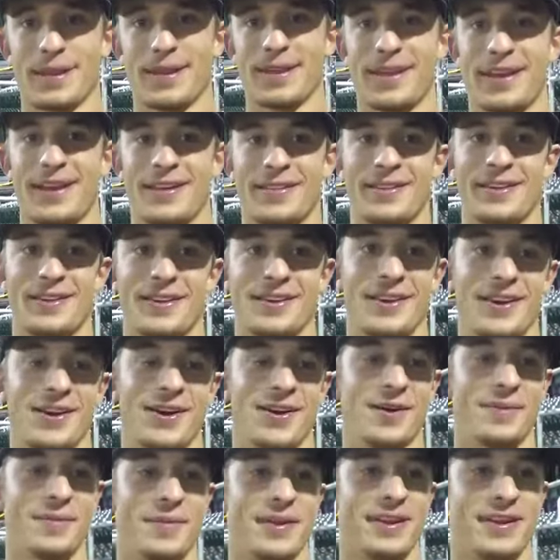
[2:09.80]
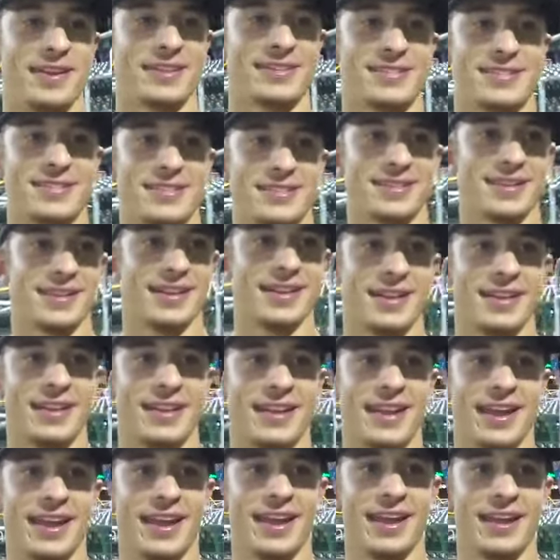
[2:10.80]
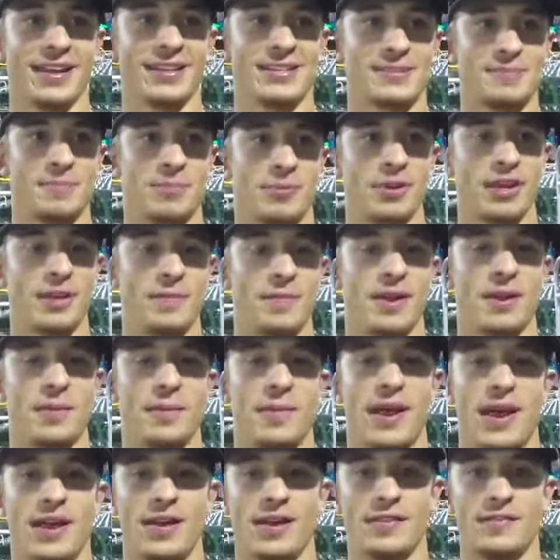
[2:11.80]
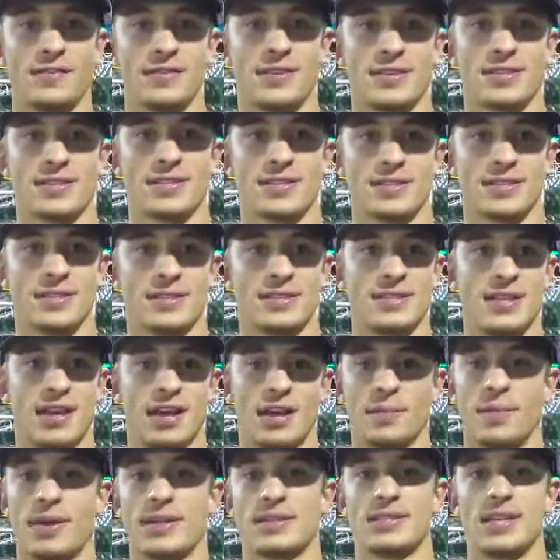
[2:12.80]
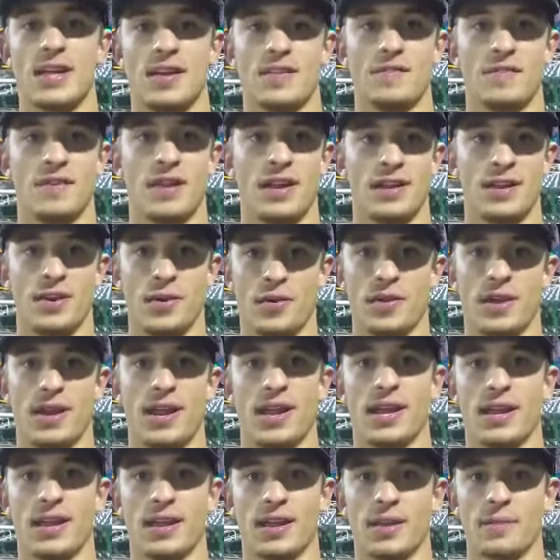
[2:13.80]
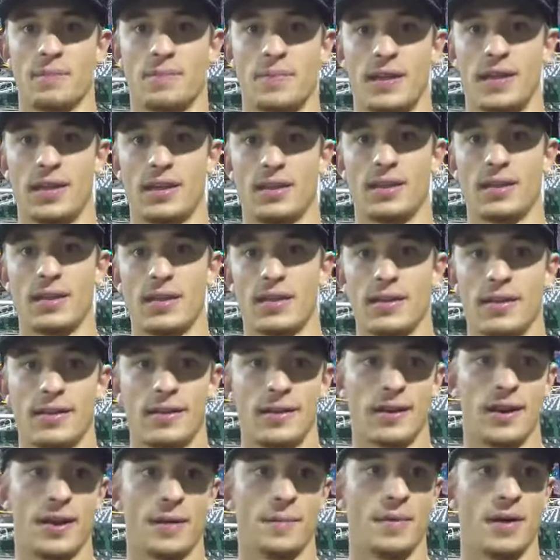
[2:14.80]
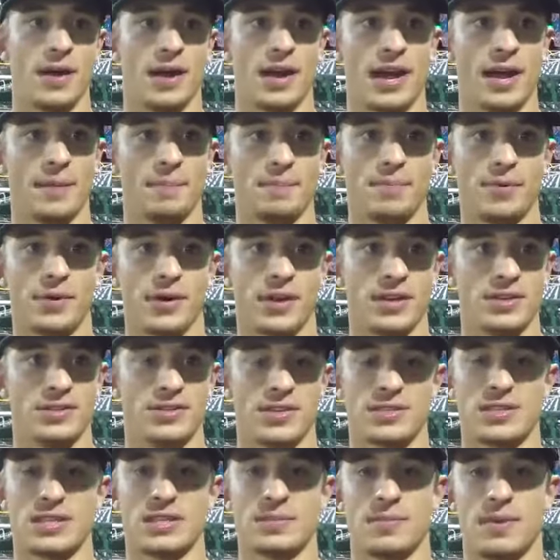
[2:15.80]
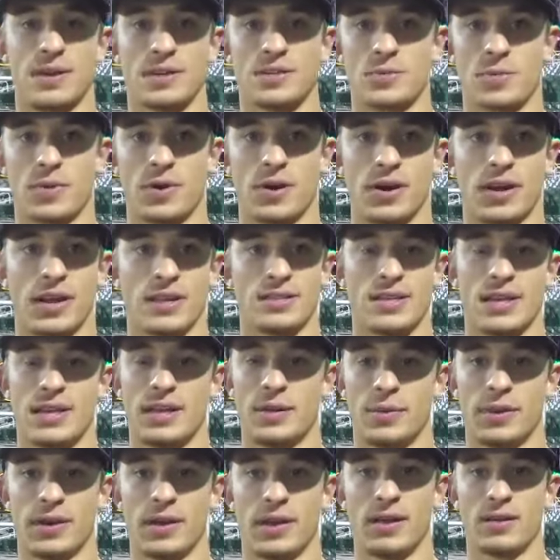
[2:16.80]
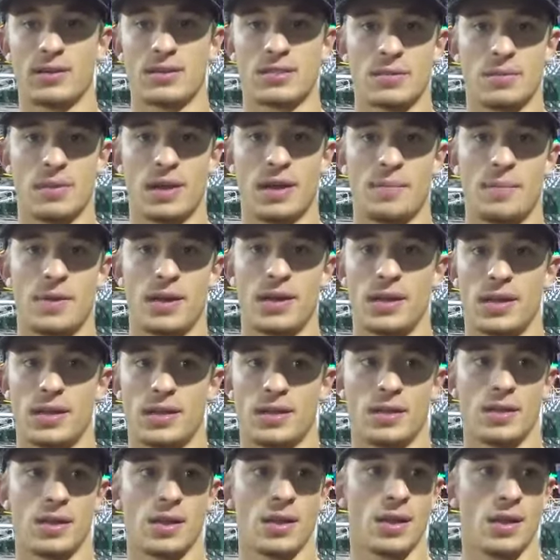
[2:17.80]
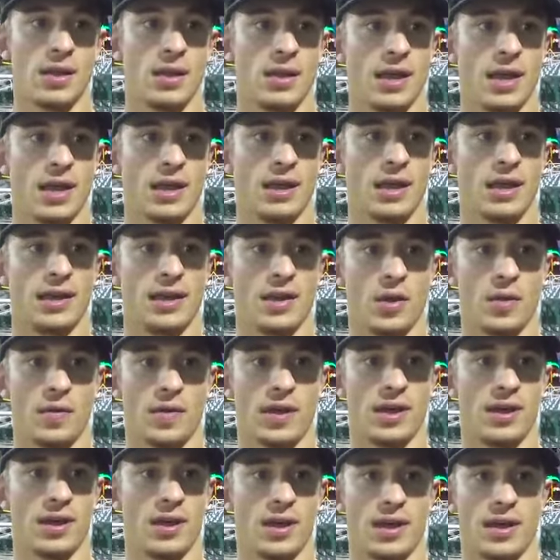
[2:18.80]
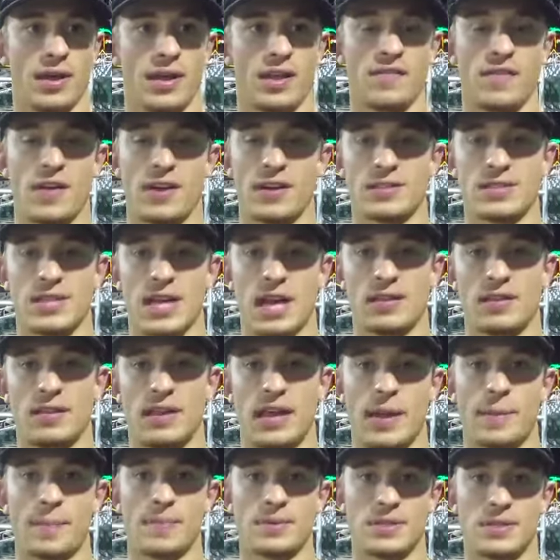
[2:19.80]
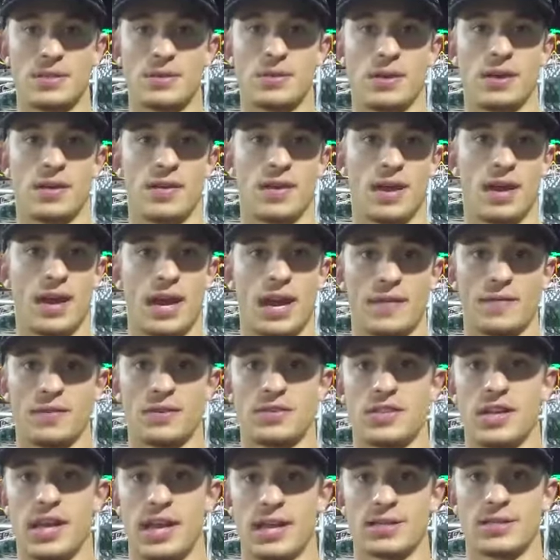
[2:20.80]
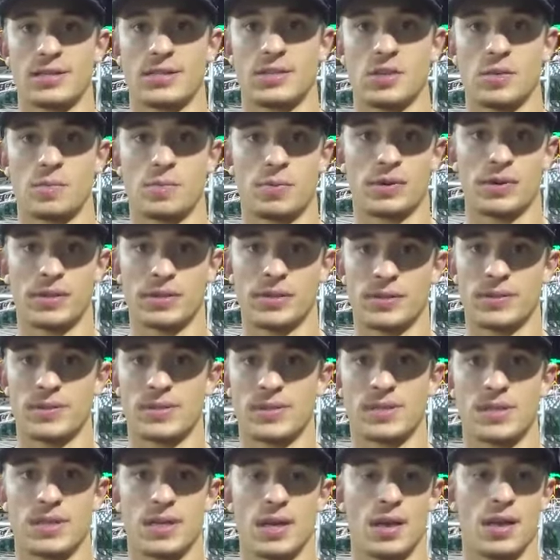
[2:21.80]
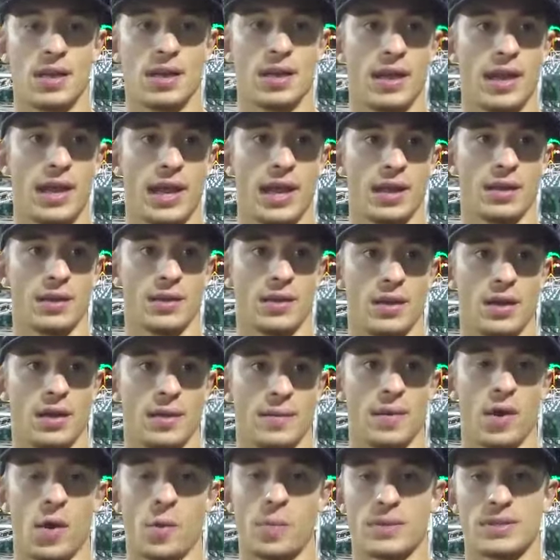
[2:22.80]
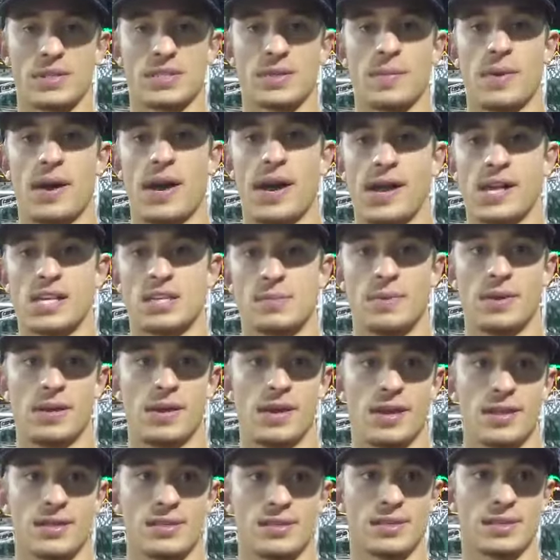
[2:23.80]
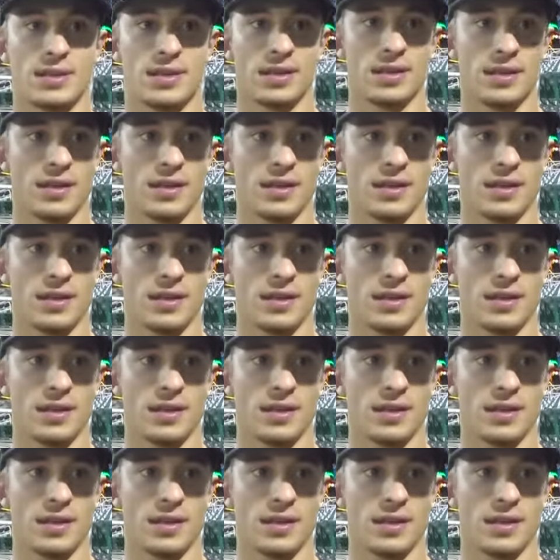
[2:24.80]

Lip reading: Yeah, there you go. I mean, it's really been a matter of just telling myself that I know that I can compete. I put in just as much work as anyone else, in my opinion. And I know that if I just got the opportunity, that I'd have a chance to produce and open some eyes, because,